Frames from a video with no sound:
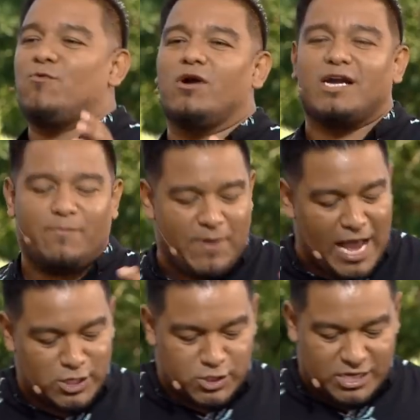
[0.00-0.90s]
what
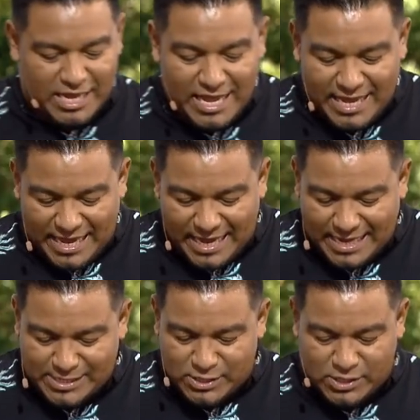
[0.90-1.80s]
compassion
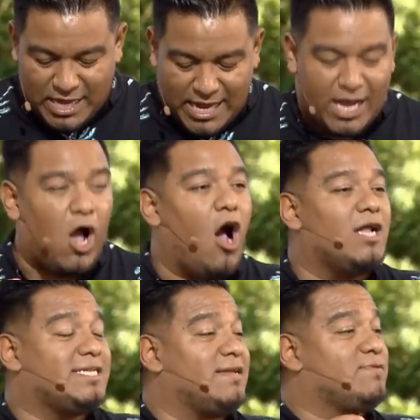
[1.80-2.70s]
is. It
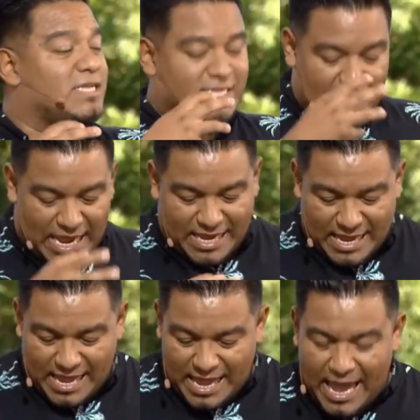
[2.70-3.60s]
caused him to take
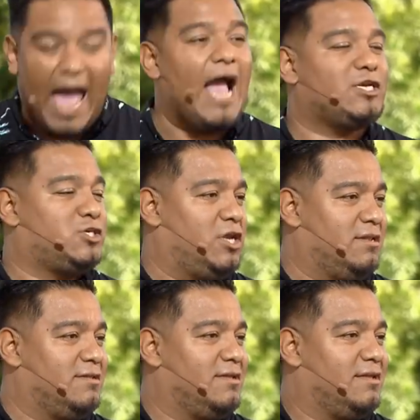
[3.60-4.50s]

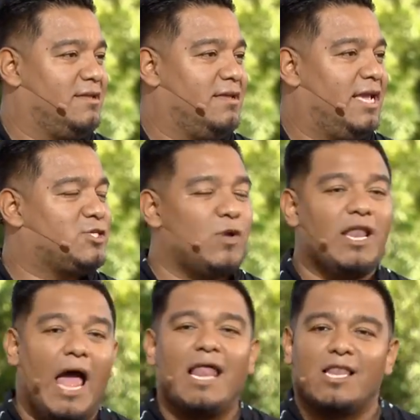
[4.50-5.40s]
action. And so
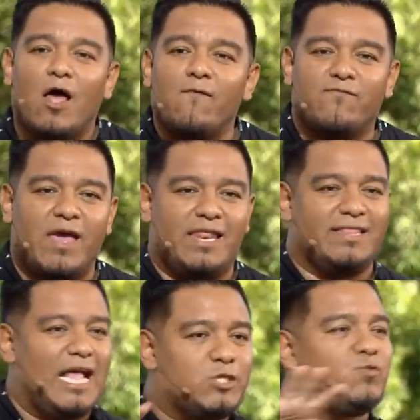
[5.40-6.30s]
I love that, and
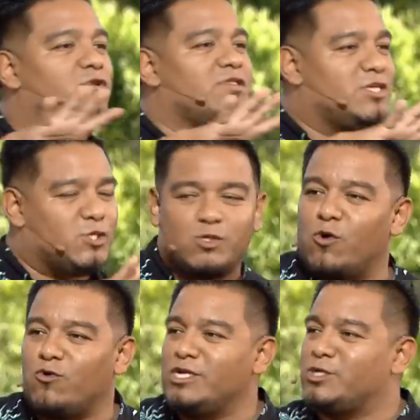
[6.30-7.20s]
that's where this
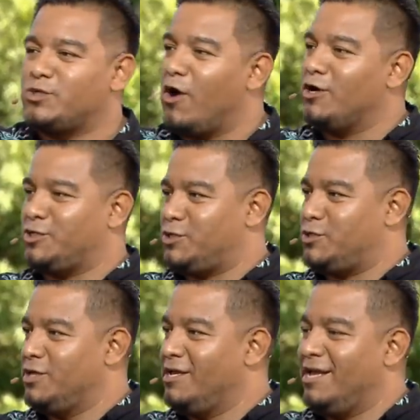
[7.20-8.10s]
story
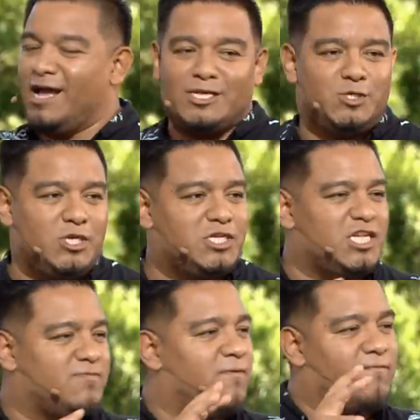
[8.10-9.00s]
starts.
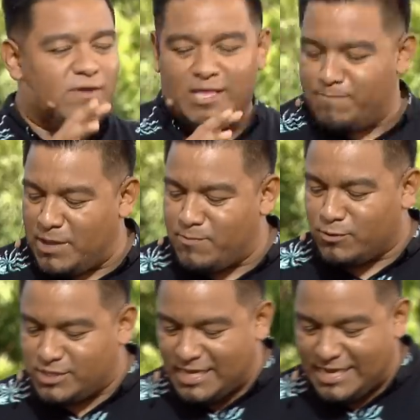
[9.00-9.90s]
Jesus fulfilling
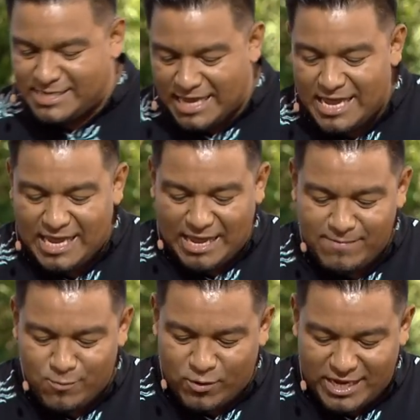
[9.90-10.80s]
people's needs
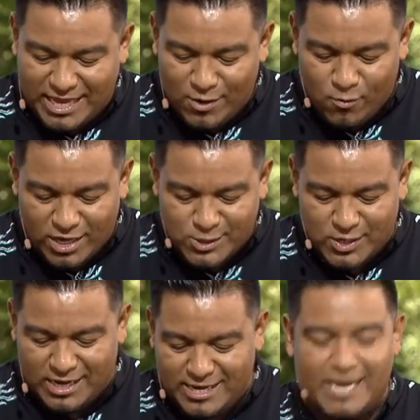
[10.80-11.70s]
even when he was
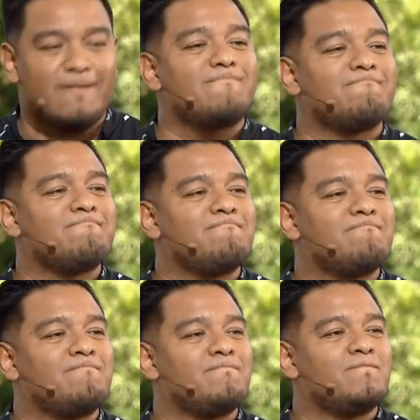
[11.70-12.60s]
in need.
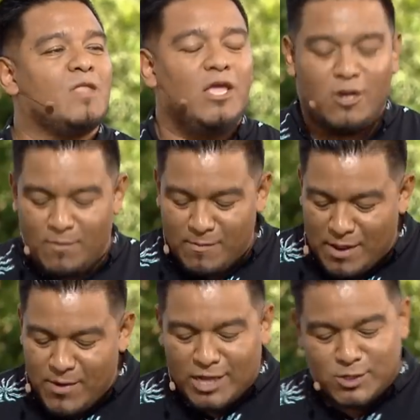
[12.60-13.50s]
You know,
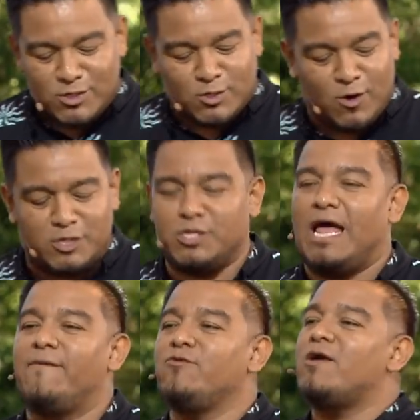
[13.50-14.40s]
let me ask you this question.
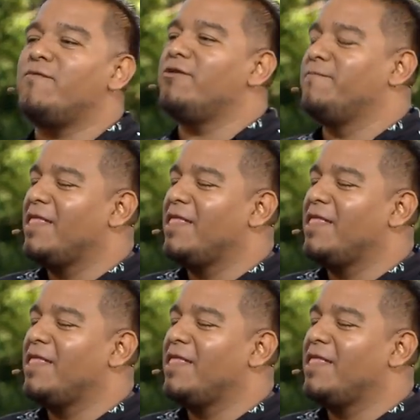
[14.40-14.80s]
Have you ever